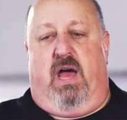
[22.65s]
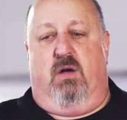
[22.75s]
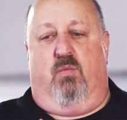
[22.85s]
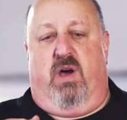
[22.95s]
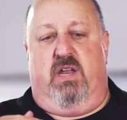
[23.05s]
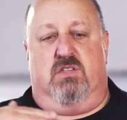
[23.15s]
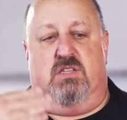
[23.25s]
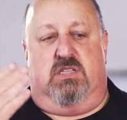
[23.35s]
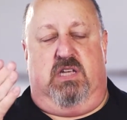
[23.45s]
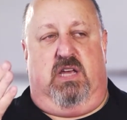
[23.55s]
I went in
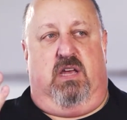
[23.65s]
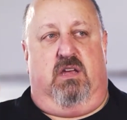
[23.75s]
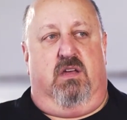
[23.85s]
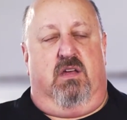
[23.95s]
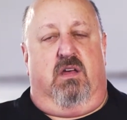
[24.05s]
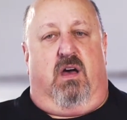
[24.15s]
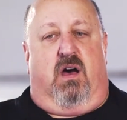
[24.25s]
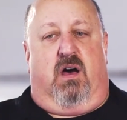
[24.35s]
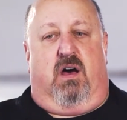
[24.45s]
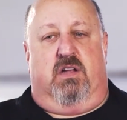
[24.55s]
to see
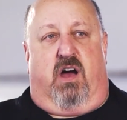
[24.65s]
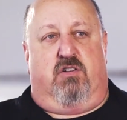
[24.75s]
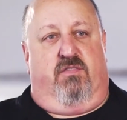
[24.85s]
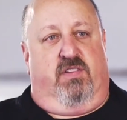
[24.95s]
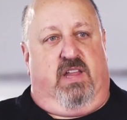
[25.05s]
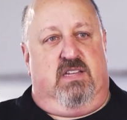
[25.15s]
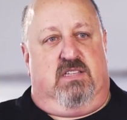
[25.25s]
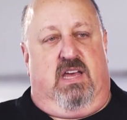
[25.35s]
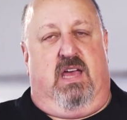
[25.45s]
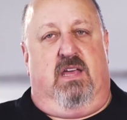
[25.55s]
Dr.
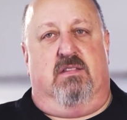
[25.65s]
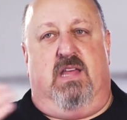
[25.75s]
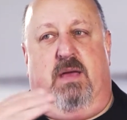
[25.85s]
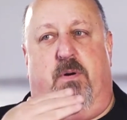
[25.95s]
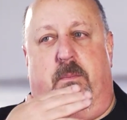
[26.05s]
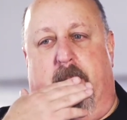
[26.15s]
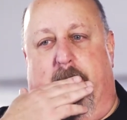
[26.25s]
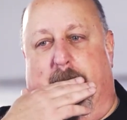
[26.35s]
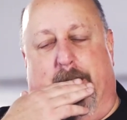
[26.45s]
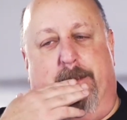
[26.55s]
Valente, they put me
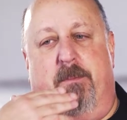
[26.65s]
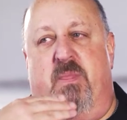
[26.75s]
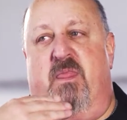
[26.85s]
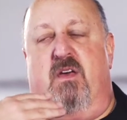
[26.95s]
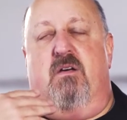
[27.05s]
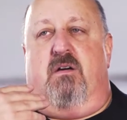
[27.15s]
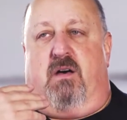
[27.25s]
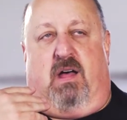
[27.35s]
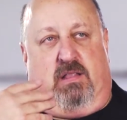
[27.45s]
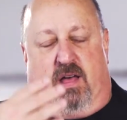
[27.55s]
on
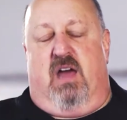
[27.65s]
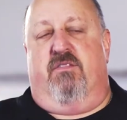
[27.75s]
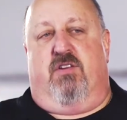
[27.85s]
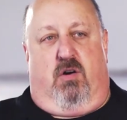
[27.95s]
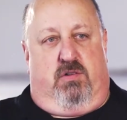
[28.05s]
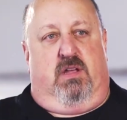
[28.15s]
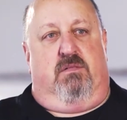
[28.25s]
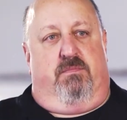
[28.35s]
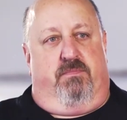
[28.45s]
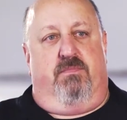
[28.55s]
a lot of codeine,
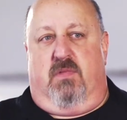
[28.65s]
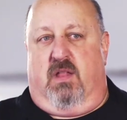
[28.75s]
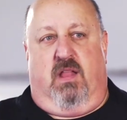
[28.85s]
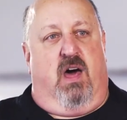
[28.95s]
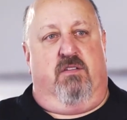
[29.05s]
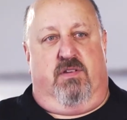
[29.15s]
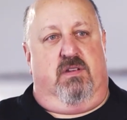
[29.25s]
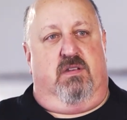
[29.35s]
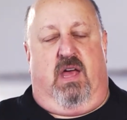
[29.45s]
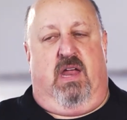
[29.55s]
a lot of it.
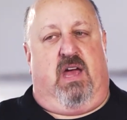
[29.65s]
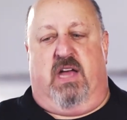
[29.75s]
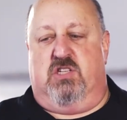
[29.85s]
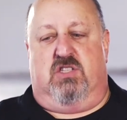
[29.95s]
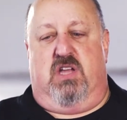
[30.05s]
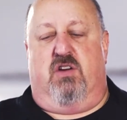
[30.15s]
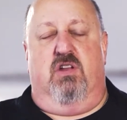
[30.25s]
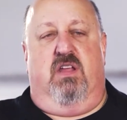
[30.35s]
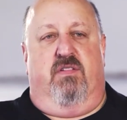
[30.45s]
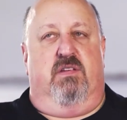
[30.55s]
And I
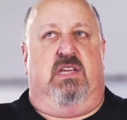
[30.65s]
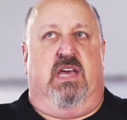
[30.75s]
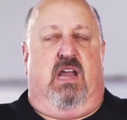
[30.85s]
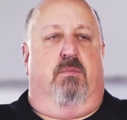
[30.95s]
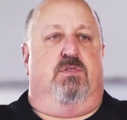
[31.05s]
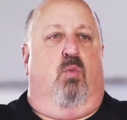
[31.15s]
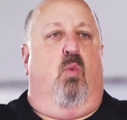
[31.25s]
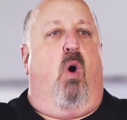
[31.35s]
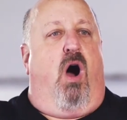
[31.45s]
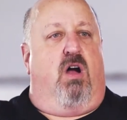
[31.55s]
couldn't even get up to
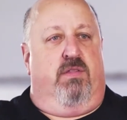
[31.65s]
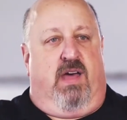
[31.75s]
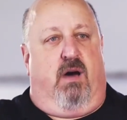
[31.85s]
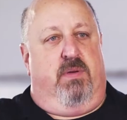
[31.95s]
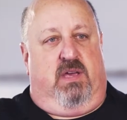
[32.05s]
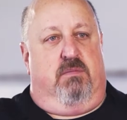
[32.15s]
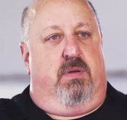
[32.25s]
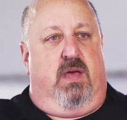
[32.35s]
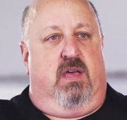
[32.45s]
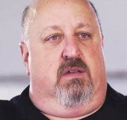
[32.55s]
walk without being in
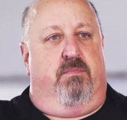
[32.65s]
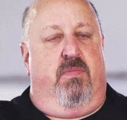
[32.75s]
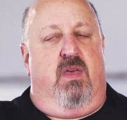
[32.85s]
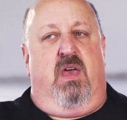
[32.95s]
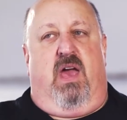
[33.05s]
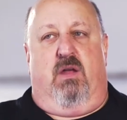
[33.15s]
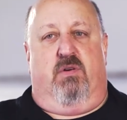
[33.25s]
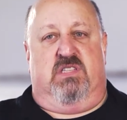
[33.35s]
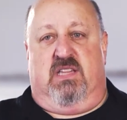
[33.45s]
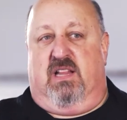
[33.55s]
pain. And it
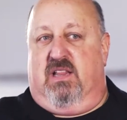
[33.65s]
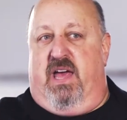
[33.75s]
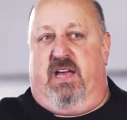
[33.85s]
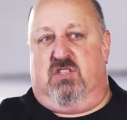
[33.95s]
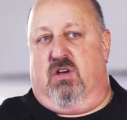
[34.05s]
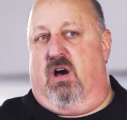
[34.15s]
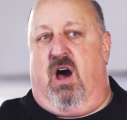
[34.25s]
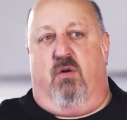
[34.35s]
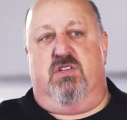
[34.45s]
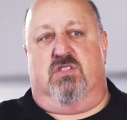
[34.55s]
was in the leg, so I
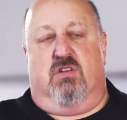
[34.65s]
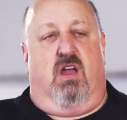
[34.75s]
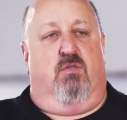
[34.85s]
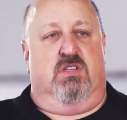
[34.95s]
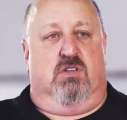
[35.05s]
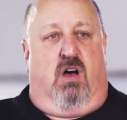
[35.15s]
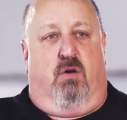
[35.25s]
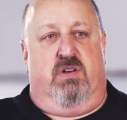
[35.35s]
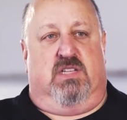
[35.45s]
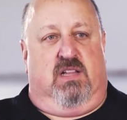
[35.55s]
always thought it was
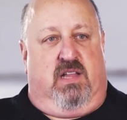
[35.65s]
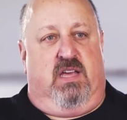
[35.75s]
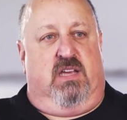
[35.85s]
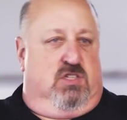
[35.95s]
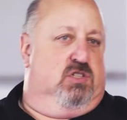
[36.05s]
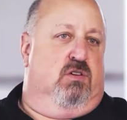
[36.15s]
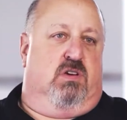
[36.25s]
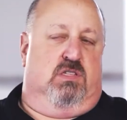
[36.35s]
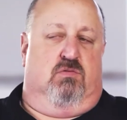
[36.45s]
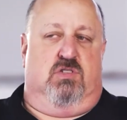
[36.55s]
always a leg issue
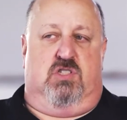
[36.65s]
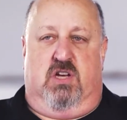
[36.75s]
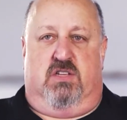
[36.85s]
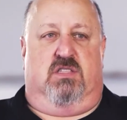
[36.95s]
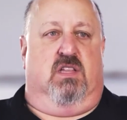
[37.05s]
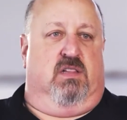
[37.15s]
because it was just the